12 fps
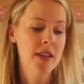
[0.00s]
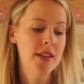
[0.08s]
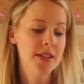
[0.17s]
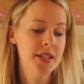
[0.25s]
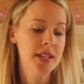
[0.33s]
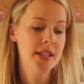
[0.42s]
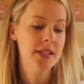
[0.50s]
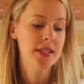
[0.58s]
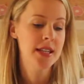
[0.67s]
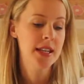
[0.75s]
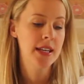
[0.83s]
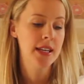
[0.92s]
This
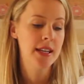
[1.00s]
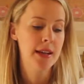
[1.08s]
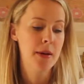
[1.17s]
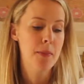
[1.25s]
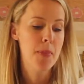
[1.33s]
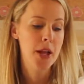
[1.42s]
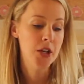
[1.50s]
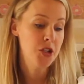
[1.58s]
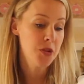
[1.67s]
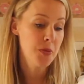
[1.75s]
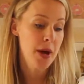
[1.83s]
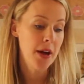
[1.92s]
is the
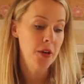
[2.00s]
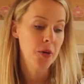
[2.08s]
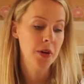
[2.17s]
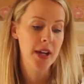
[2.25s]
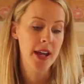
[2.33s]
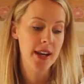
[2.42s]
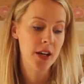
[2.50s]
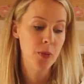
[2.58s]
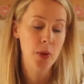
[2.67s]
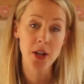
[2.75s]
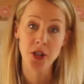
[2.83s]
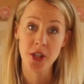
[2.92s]
Benjabel Organic
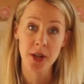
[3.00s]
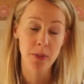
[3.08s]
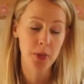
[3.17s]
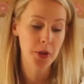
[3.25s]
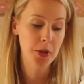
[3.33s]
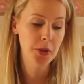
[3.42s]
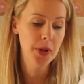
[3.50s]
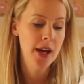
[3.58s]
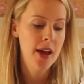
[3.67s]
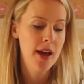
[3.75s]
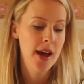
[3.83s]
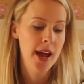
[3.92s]
Brush Shampoo,
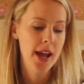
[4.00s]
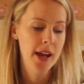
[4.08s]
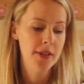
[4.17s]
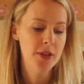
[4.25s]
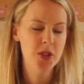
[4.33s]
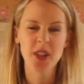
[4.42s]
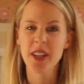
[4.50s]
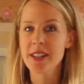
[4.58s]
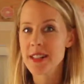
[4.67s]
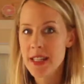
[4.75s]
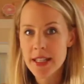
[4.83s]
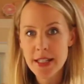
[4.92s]
and there's like
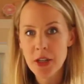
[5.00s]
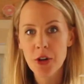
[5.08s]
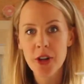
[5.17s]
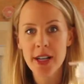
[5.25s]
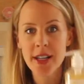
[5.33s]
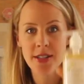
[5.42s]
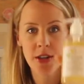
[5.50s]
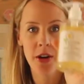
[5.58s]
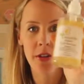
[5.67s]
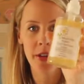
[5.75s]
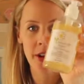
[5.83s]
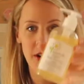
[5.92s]
6 ingredients
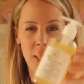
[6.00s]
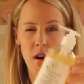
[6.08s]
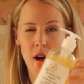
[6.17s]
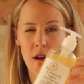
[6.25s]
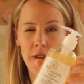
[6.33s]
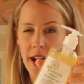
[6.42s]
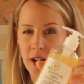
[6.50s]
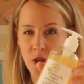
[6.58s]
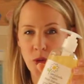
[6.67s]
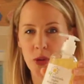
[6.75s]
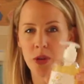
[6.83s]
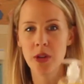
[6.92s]
on there, all
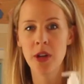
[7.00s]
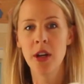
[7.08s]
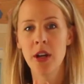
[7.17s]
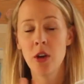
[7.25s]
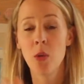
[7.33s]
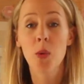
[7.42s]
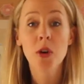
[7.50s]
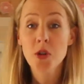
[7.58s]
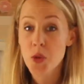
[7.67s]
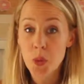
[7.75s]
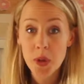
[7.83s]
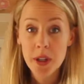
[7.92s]
natural.
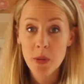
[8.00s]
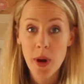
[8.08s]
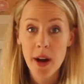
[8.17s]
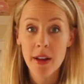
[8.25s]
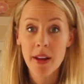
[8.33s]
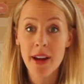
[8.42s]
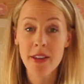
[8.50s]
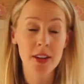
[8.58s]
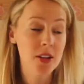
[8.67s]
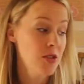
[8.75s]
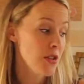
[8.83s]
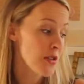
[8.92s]
Works really well, I
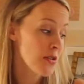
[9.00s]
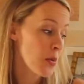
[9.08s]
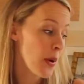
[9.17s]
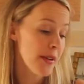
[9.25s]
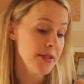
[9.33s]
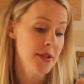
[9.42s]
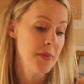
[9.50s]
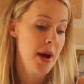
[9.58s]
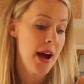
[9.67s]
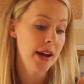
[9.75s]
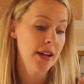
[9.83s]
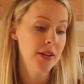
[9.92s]
think just as well as the
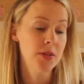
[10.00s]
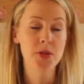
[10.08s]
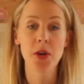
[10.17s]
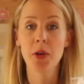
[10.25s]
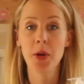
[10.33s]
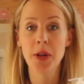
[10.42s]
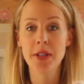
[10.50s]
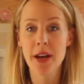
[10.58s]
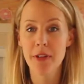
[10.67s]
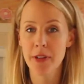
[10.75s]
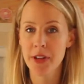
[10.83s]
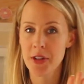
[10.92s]
MAC, so you can
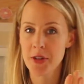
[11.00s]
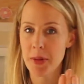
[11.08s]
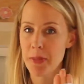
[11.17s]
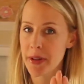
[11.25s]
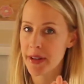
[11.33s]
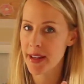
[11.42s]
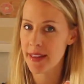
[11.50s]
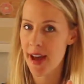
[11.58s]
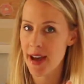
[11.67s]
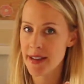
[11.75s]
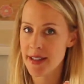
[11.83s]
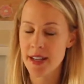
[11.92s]
definitely do something like
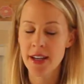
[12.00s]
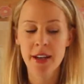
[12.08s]
that.